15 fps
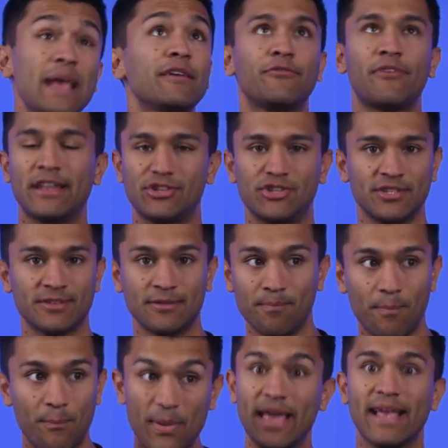big adventures
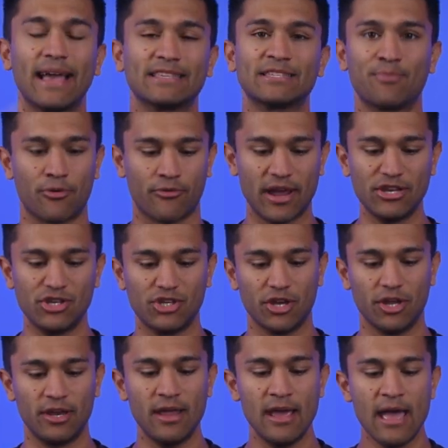and big
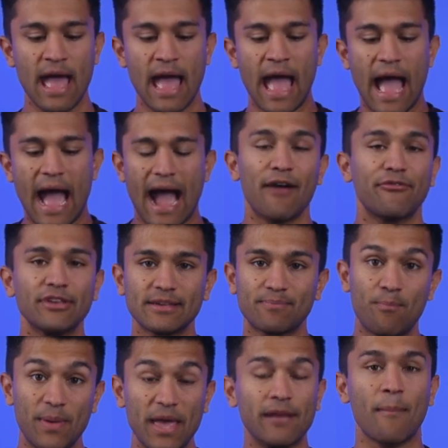exploration, having a
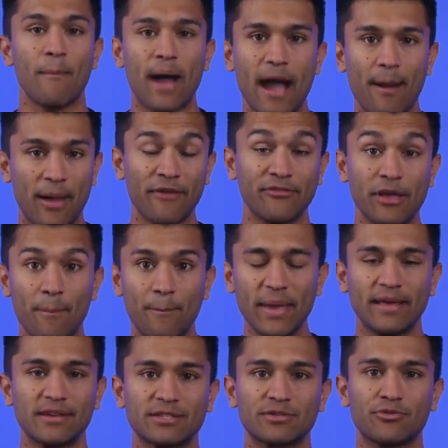bigger map, having a
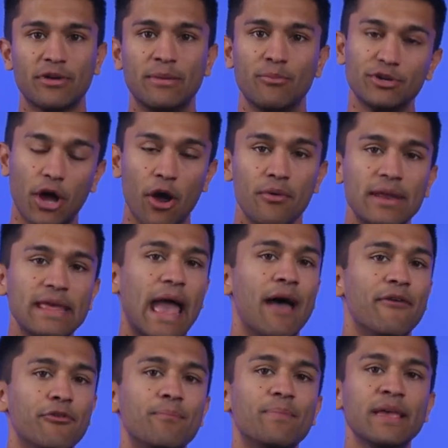bigger screen would only
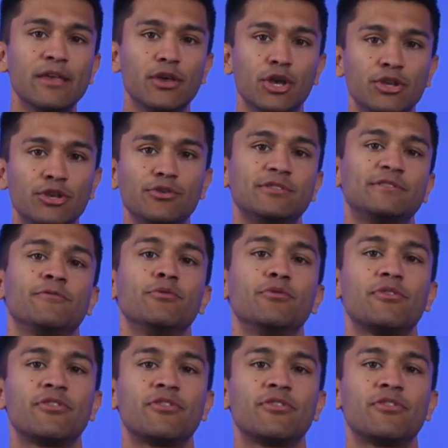ever be a useful